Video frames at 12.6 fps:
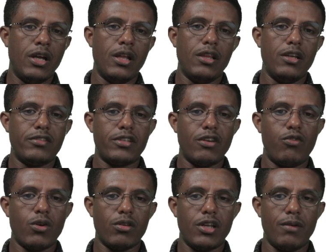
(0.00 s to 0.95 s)
Let's say,
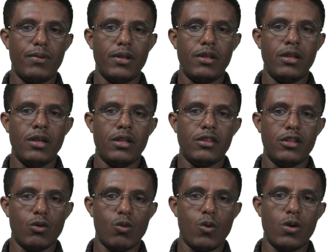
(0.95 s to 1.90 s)
for example,
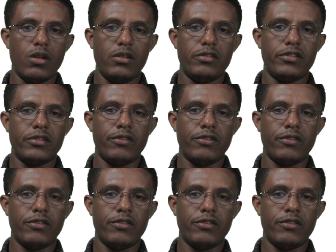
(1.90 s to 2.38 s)
the goal is